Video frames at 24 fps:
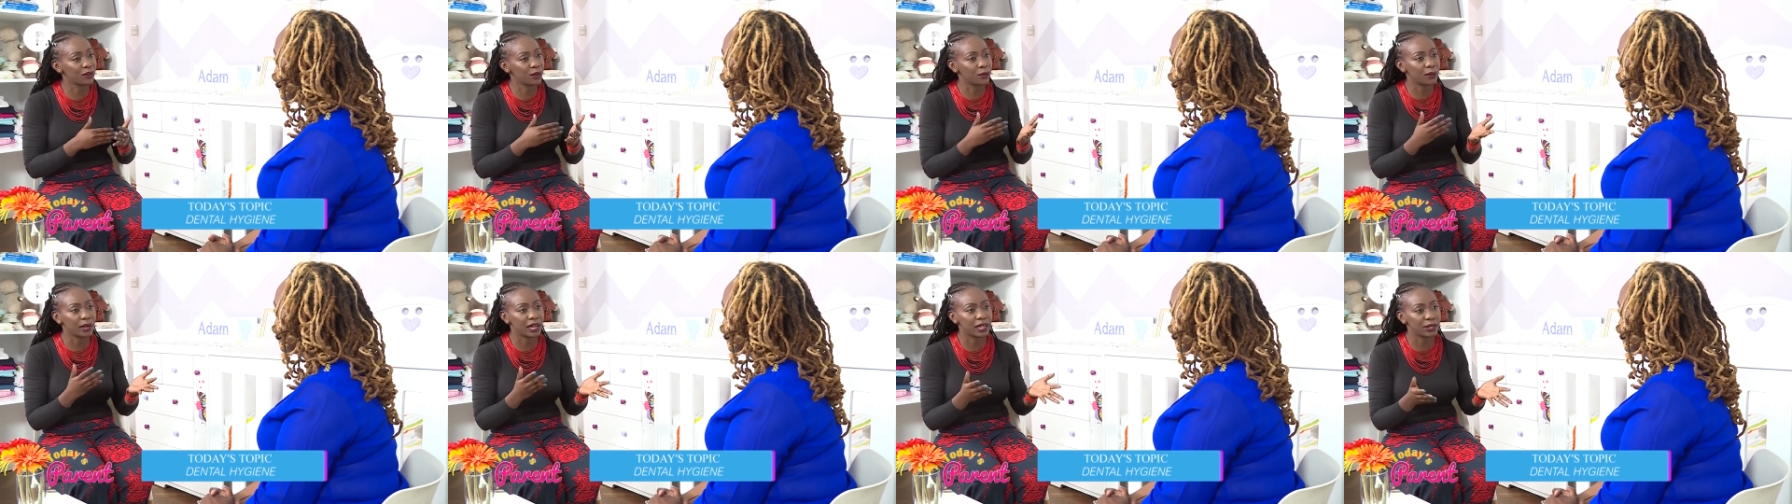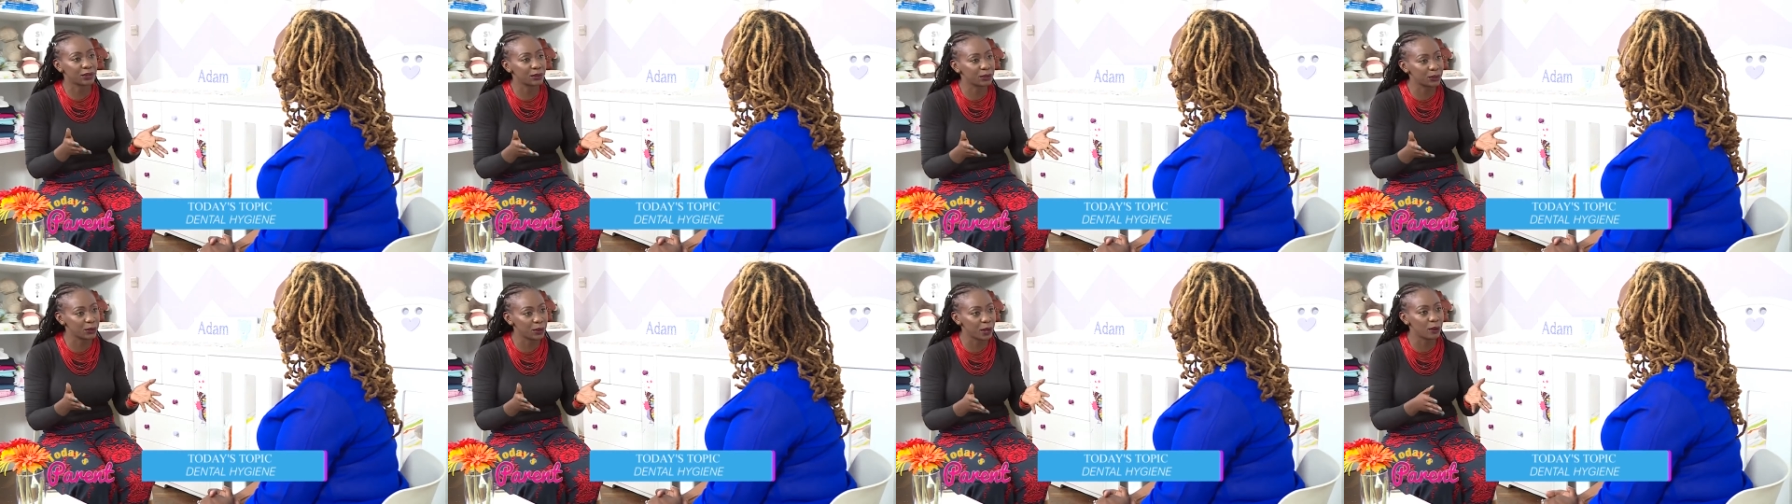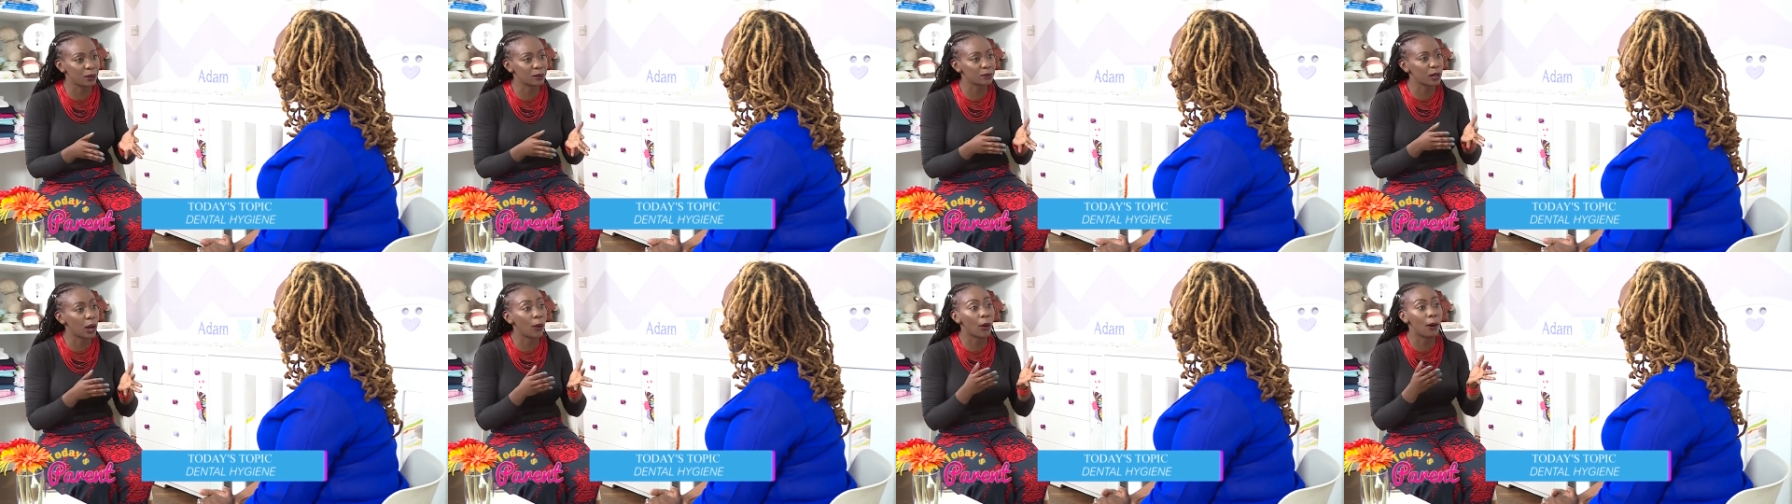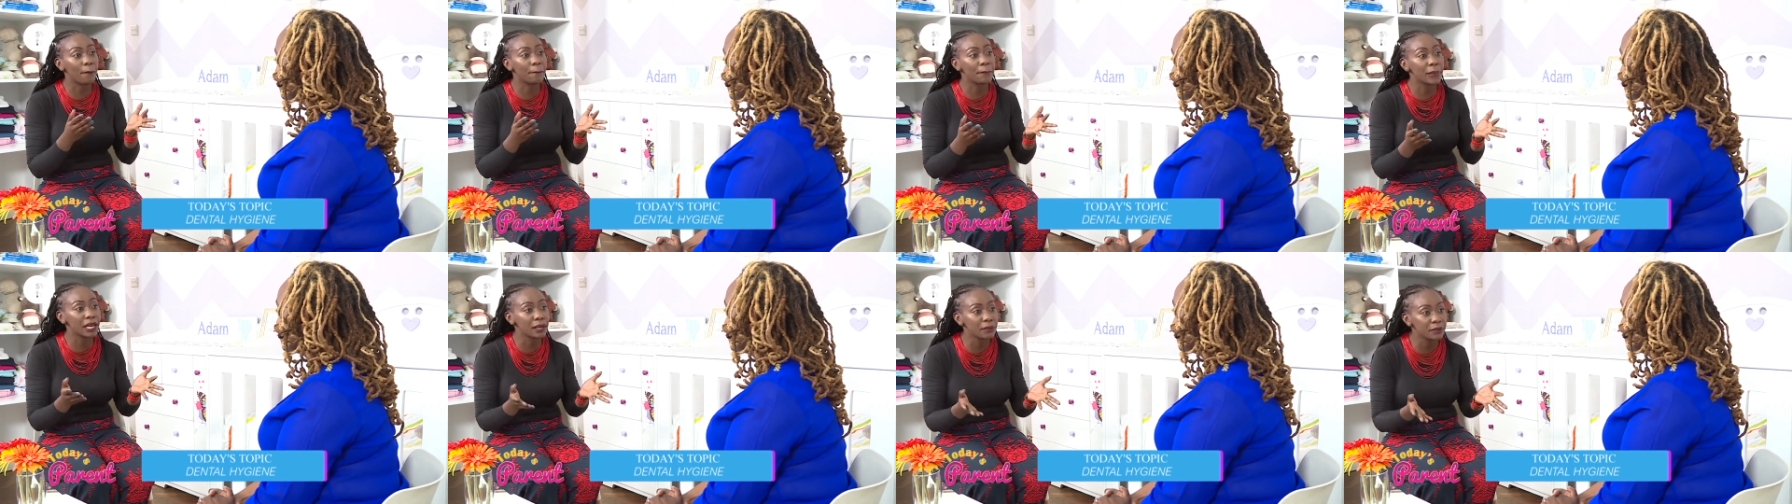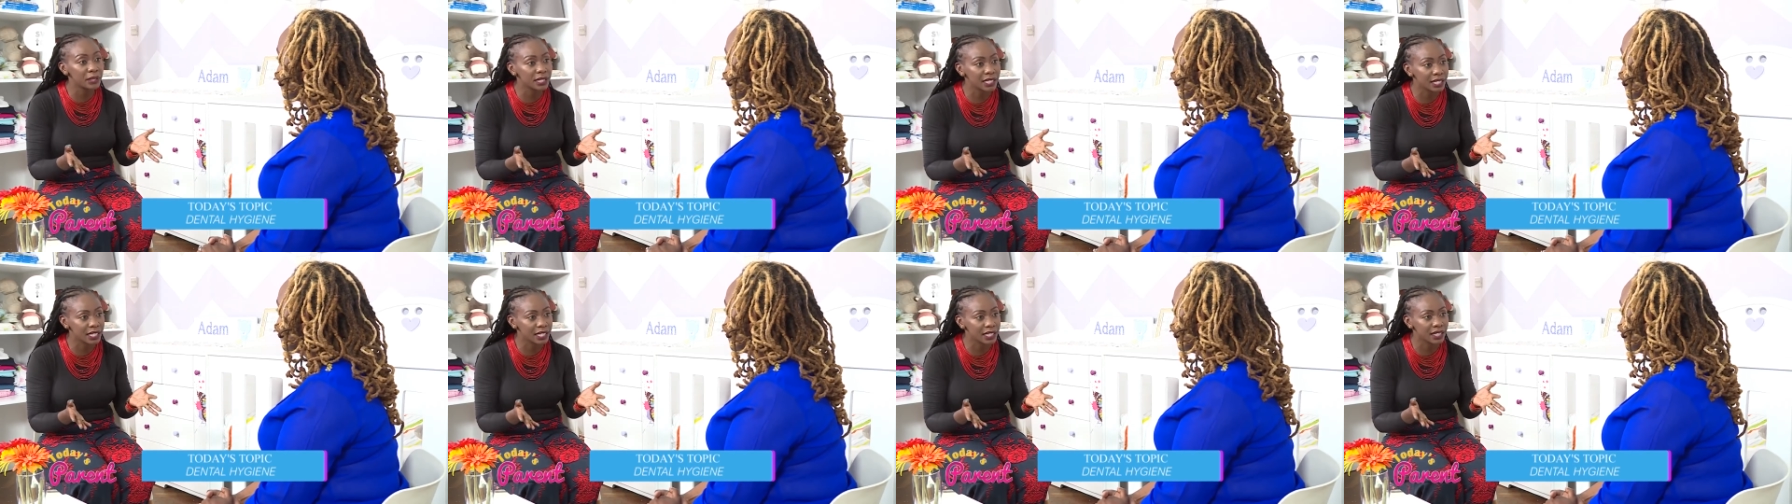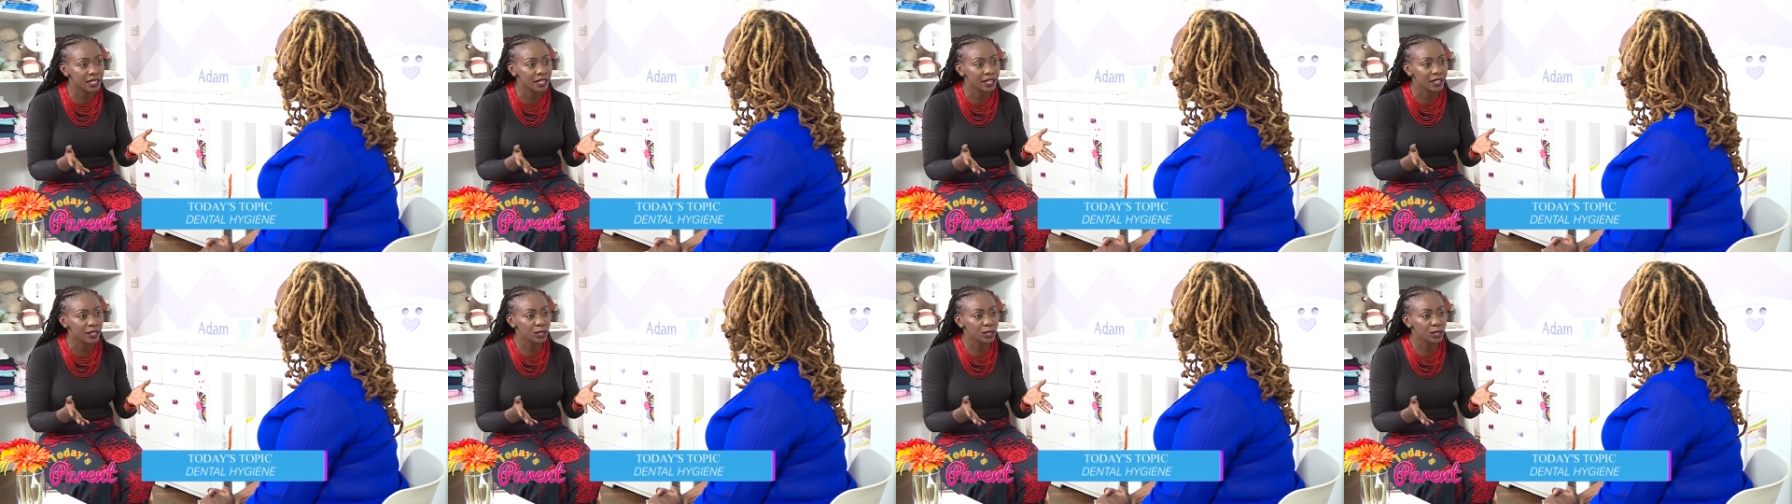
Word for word: our, you know, our, our baby's teeth?